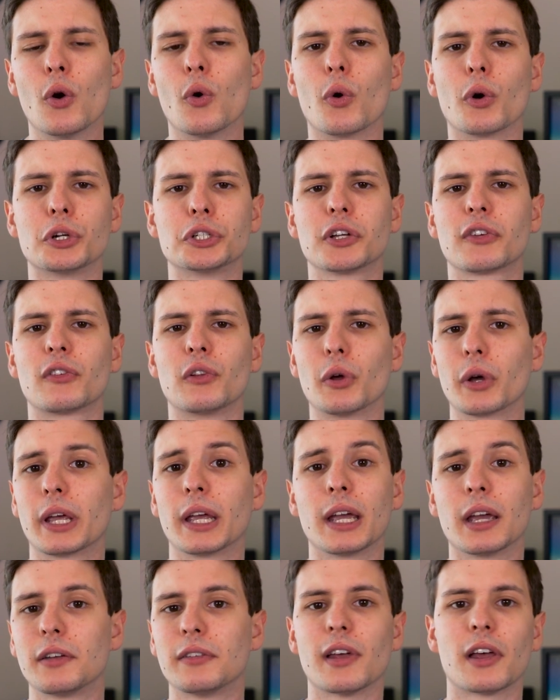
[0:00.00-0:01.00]
or just
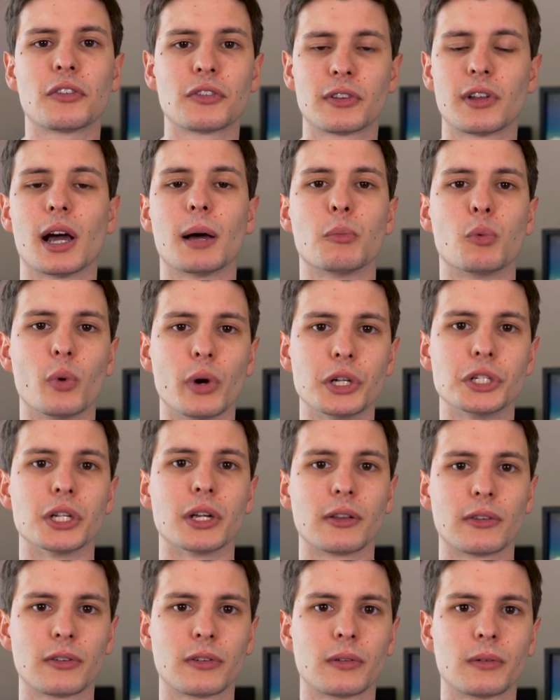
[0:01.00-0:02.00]
looking at desktop
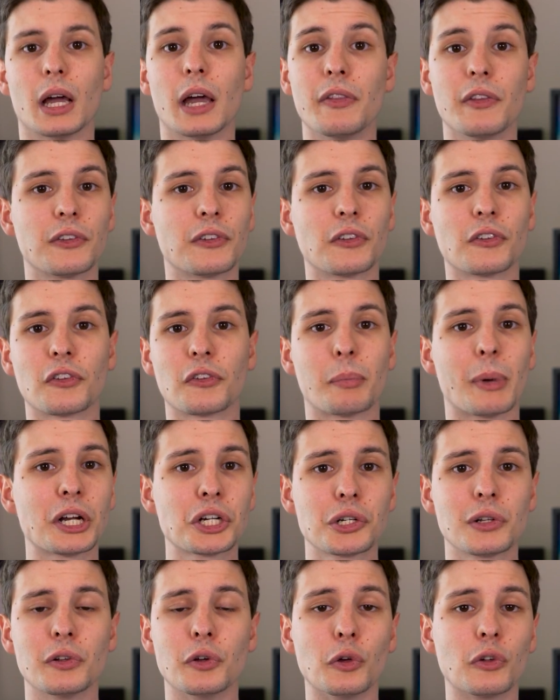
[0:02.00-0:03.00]
widgets. And this is
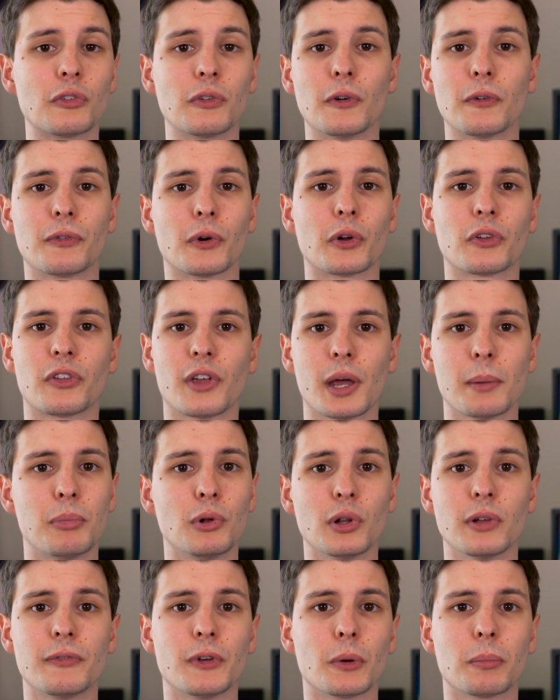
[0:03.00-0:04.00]
especially useful, for
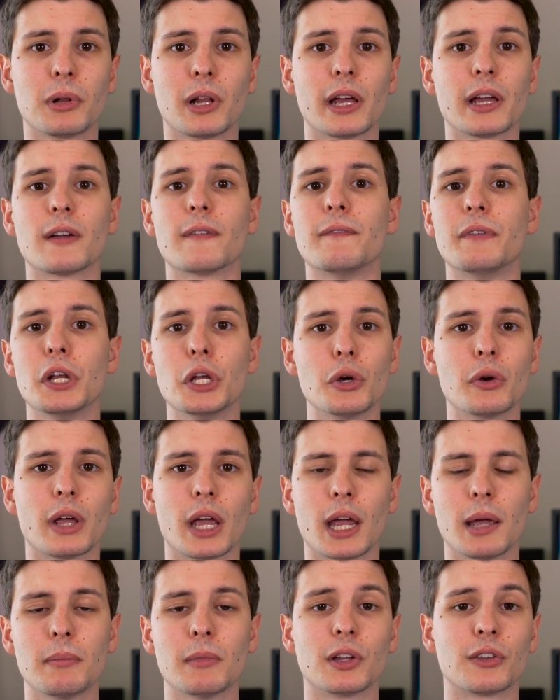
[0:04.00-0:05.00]
example, if you're playing a video
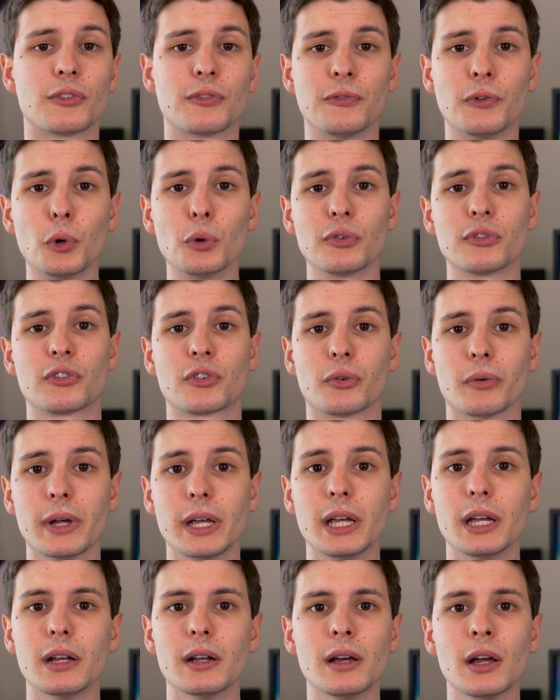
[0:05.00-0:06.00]
game that's full
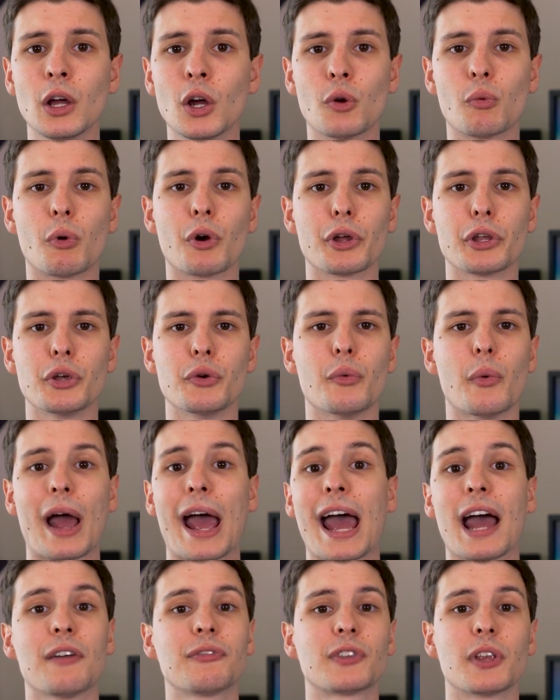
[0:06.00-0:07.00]
screen where you
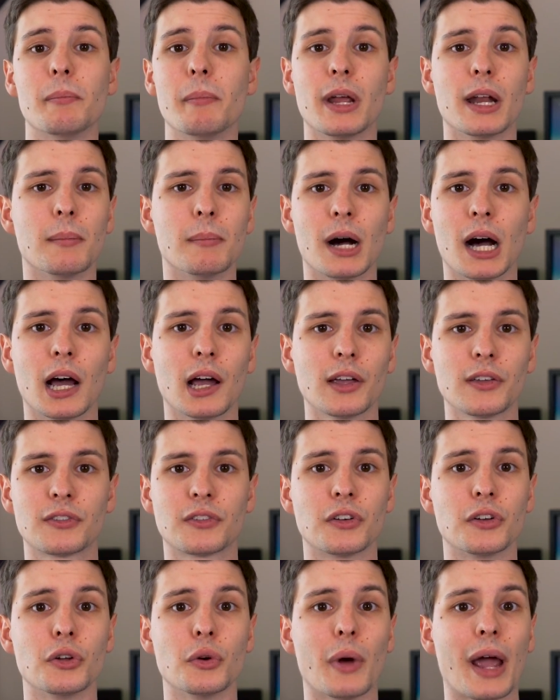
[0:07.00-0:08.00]
have to minimize
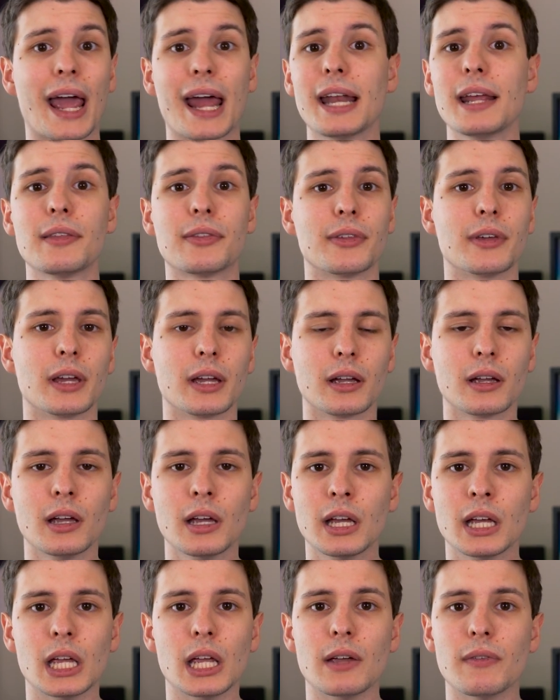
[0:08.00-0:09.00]
to do anything,
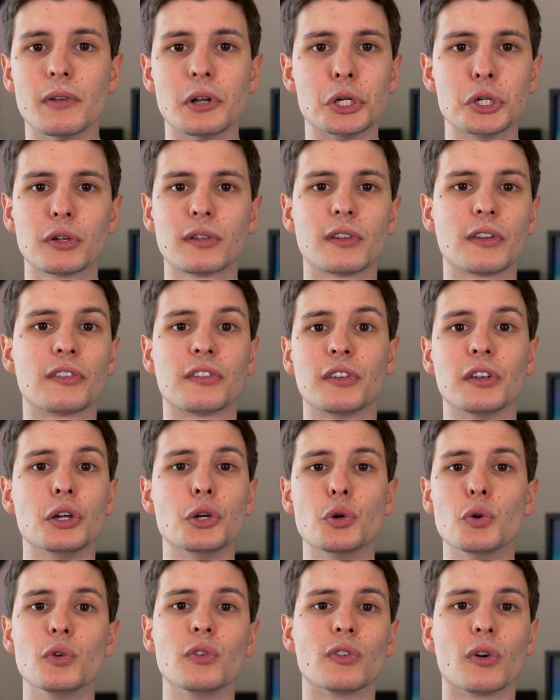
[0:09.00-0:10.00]
even just to see
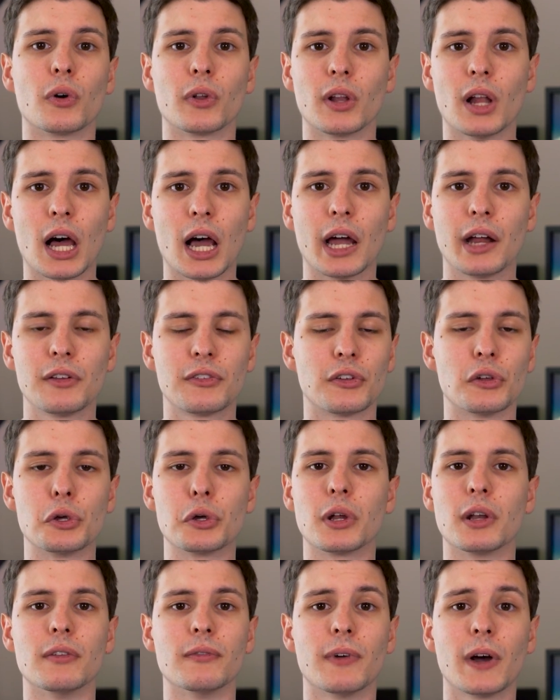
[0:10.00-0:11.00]
who's online so you
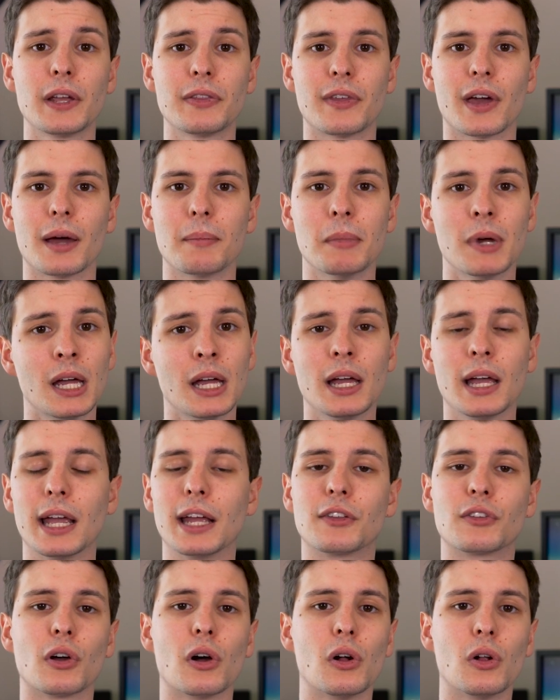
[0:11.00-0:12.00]
can invite them.
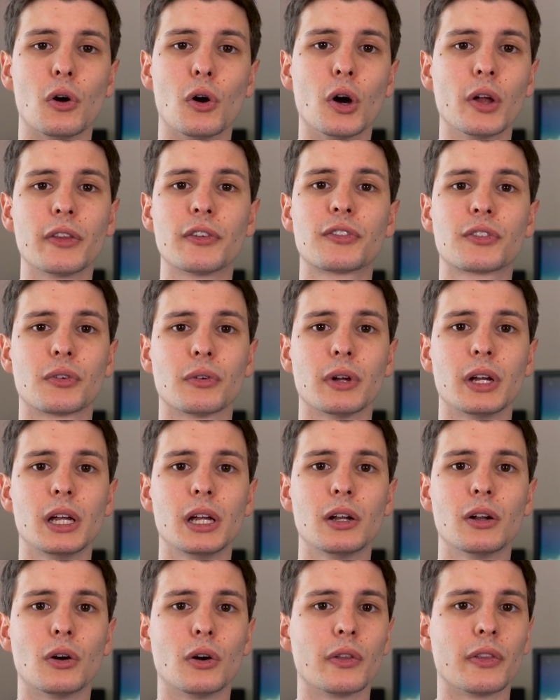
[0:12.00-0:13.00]
It's all on the
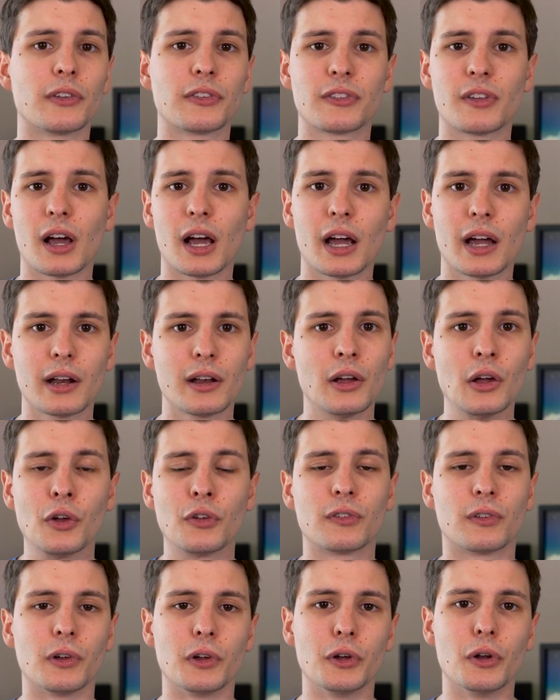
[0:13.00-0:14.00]
screen on the side,
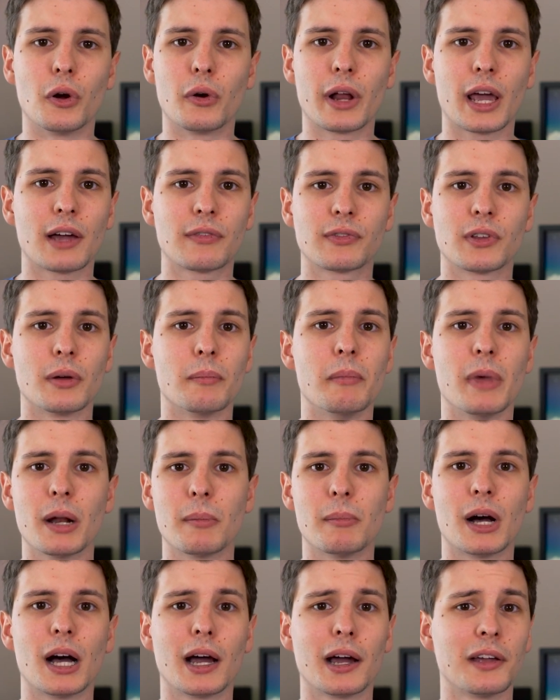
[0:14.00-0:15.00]
so you don't have to
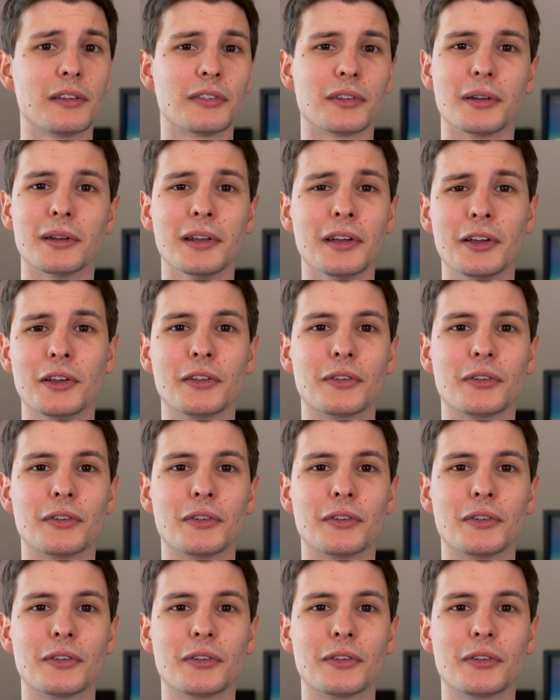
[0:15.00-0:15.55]
minimize, and